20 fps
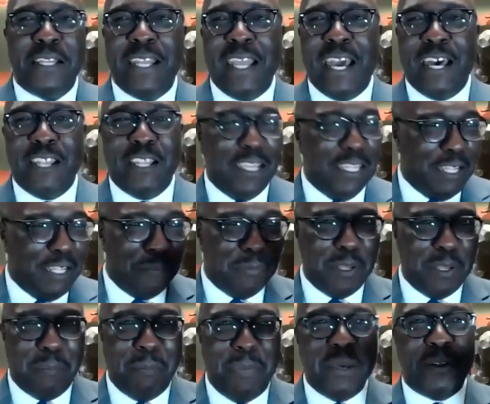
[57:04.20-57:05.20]
Now the
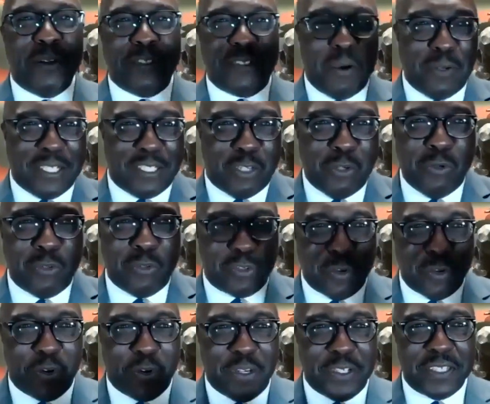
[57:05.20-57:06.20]
building's only 2
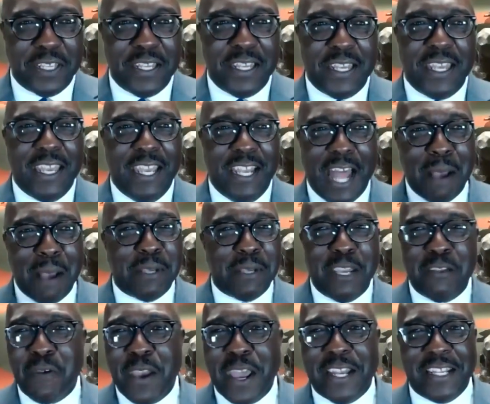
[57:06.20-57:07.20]
stories, and I'm
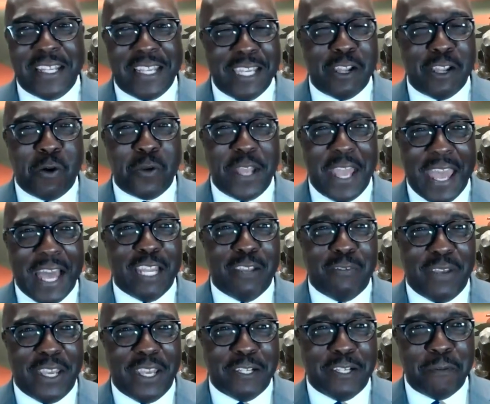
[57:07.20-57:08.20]
getting ready to get on the
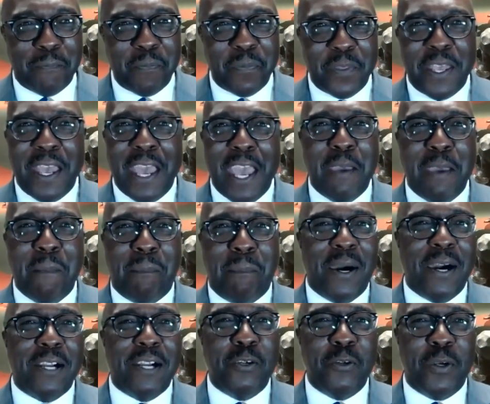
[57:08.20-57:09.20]
elevator. And
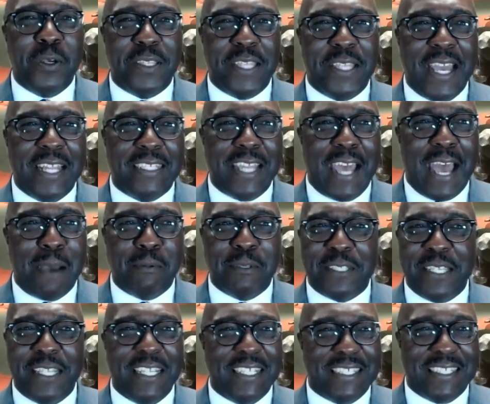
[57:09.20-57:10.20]
Buck, who at that time
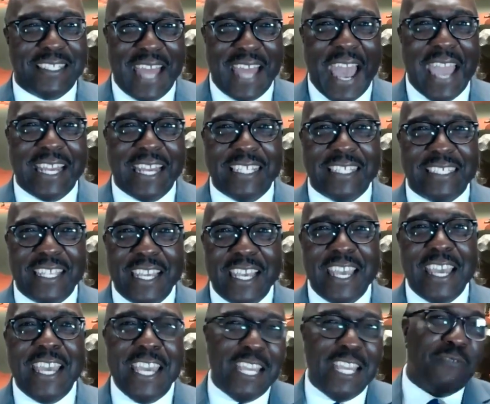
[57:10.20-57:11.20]
was in his 90s,
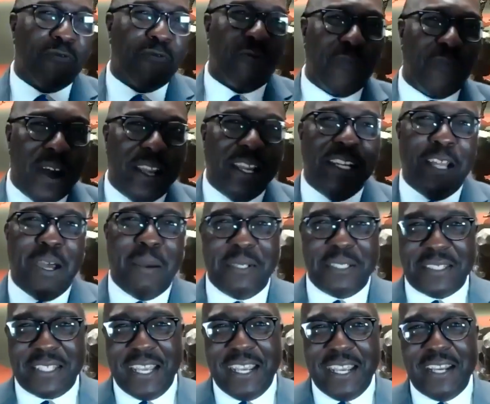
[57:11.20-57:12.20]
he's running up
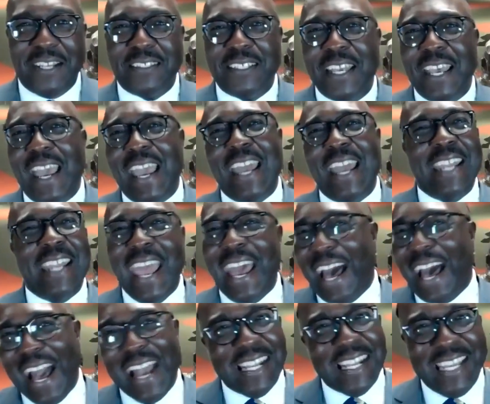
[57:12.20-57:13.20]
the stairs. And
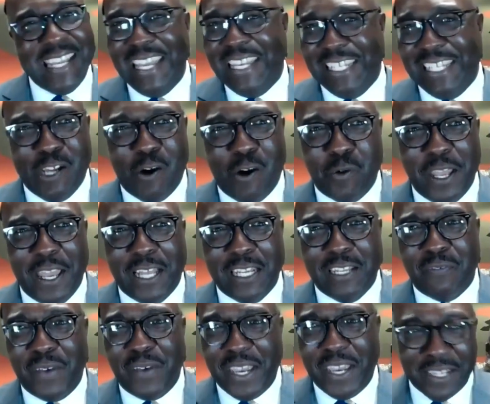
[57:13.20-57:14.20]
now I can't get on the
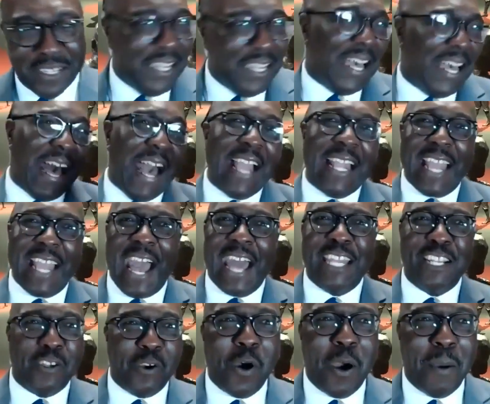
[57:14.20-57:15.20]
elevator. I
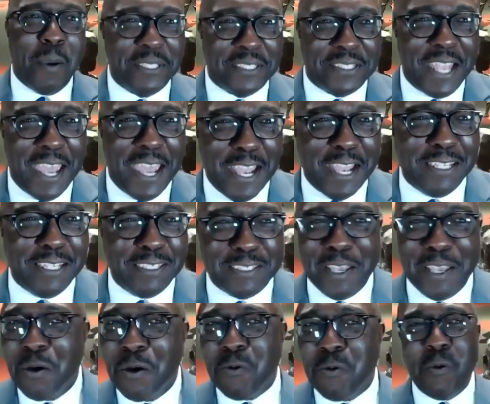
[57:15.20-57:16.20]
got to go up the stairs
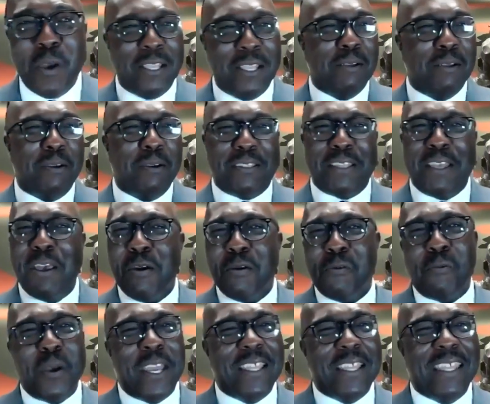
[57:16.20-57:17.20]
with
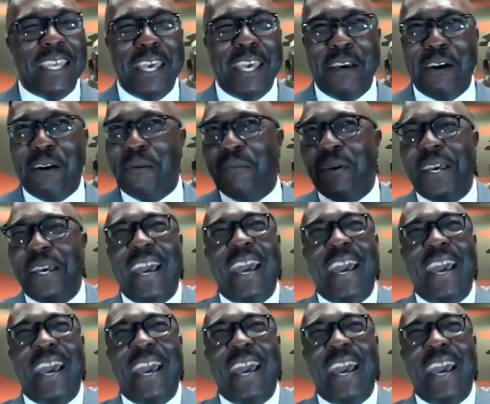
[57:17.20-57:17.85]
him.